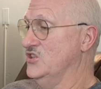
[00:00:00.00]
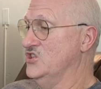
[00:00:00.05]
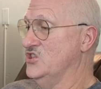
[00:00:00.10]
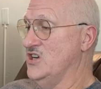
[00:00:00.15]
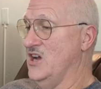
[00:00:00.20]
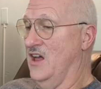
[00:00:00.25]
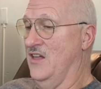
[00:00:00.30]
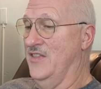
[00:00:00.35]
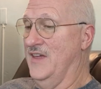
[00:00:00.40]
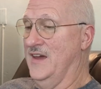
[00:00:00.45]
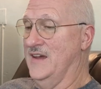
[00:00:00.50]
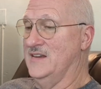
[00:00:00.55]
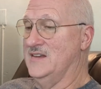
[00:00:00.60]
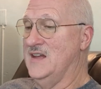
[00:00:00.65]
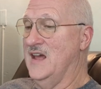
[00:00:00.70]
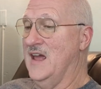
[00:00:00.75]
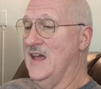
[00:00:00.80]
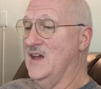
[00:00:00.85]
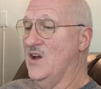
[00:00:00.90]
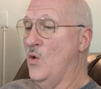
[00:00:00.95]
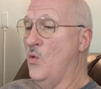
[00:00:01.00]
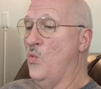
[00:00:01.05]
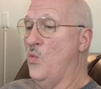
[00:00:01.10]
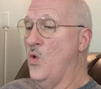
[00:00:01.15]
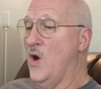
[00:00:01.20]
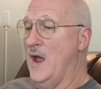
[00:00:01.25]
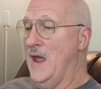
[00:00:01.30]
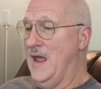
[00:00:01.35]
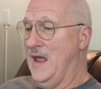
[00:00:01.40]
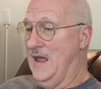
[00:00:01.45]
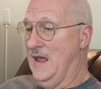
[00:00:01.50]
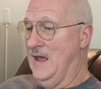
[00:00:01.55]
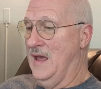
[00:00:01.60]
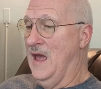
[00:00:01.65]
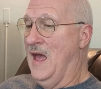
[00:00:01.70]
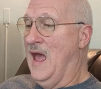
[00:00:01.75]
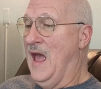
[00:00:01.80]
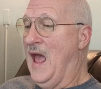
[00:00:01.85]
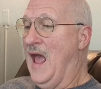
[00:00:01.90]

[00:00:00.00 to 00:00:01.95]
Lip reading: shall they take away,